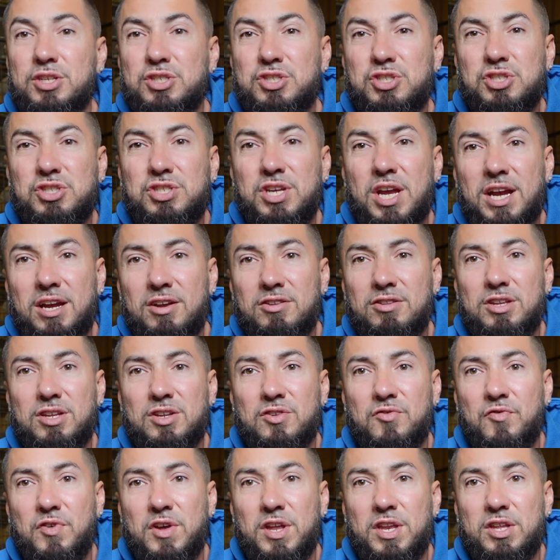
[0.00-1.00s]
Share
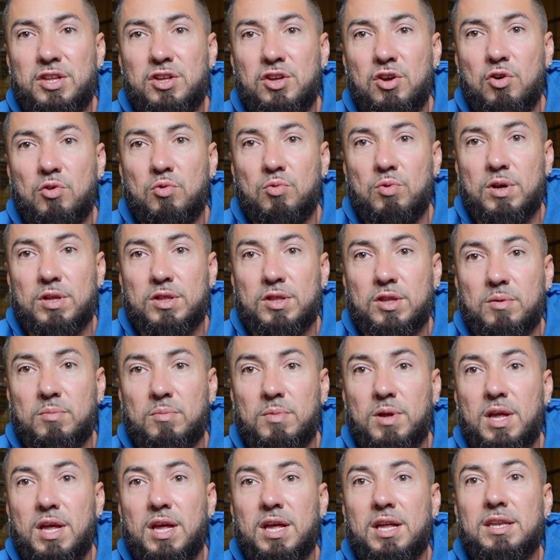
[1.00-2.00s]
this video with them.
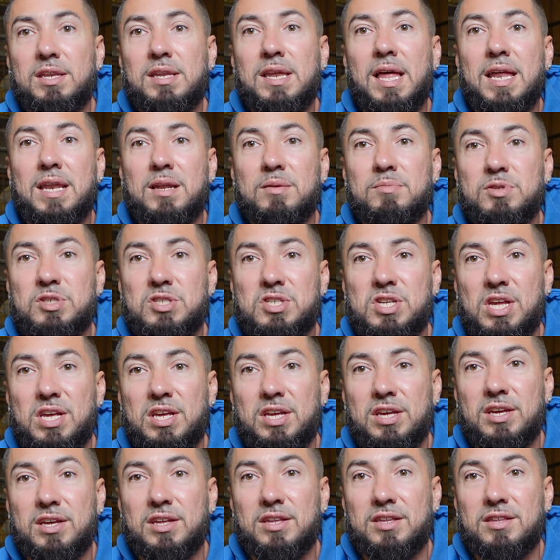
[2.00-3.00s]
Let them
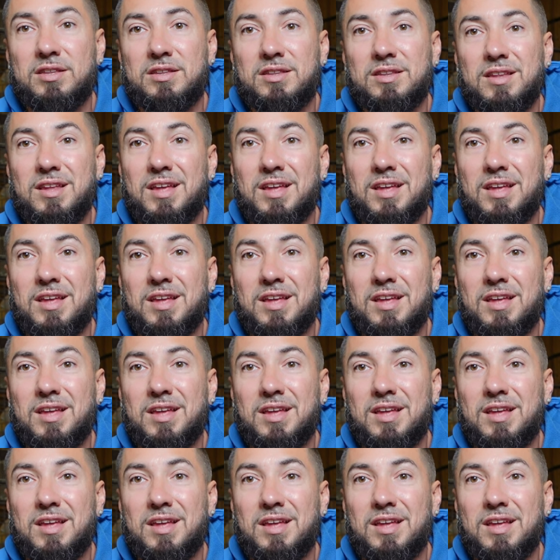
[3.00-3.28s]
see it.